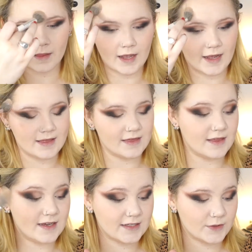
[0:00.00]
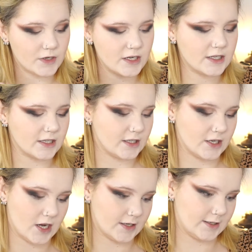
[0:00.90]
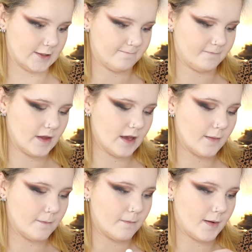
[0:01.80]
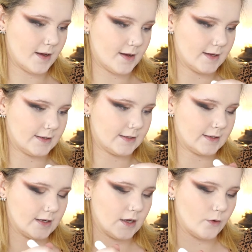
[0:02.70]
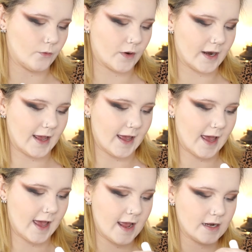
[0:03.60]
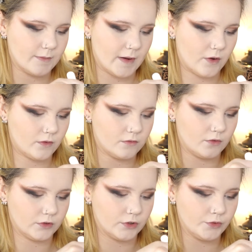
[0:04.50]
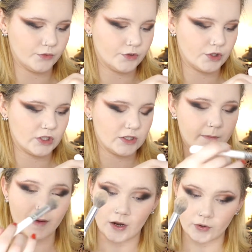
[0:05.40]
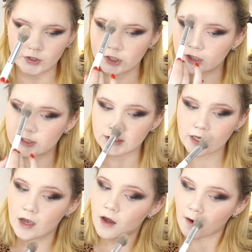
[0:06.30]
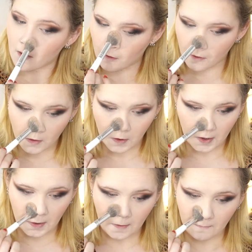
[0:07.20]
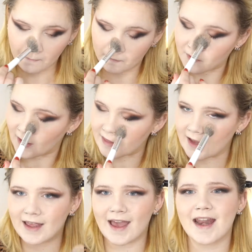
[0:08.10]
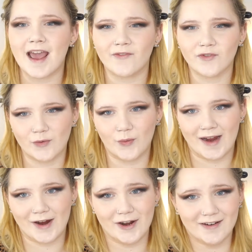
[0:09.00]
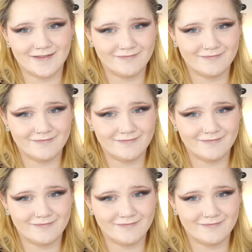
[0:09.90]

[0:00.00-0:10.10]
and this one does not. But what I hate about loose powders are that they get everywhere.